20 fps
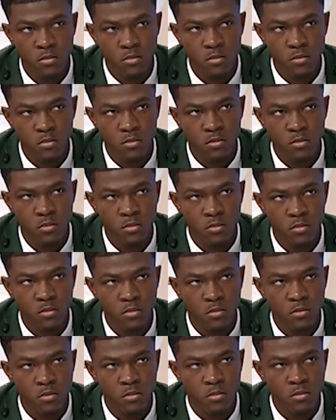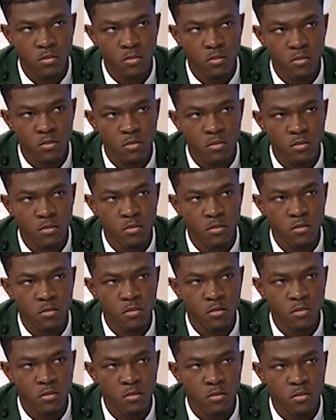
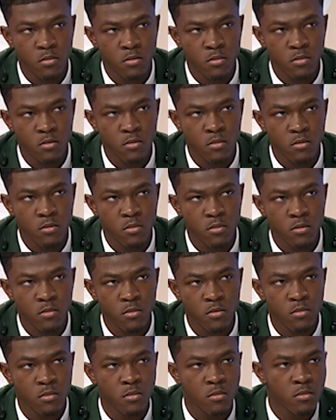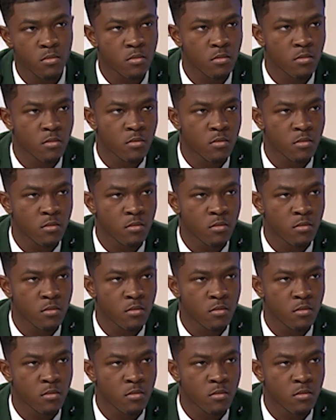No words are spoken by the person on screen.